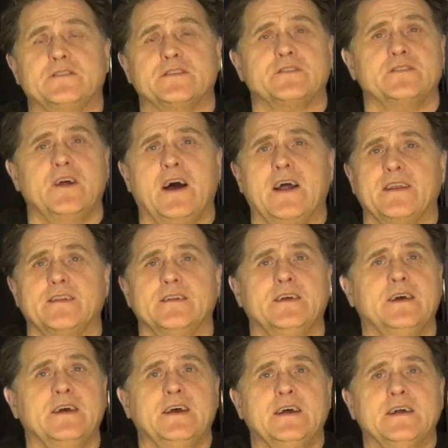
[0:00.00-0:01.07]
just not
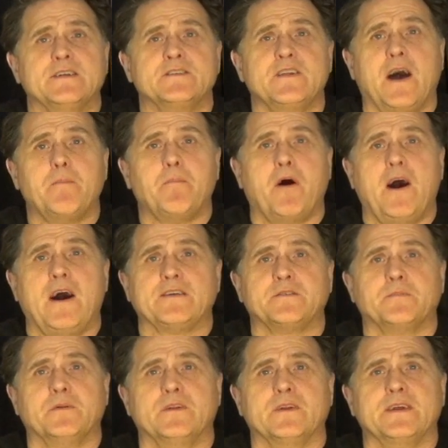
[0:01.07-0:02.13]

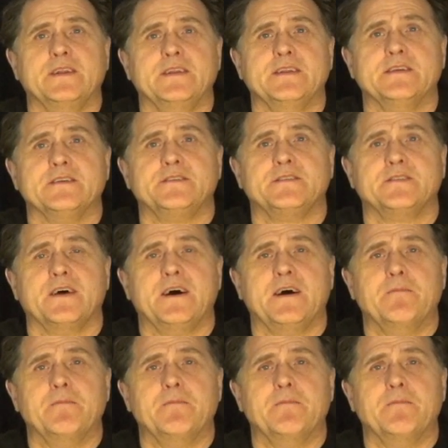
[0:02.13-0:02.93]
possible in this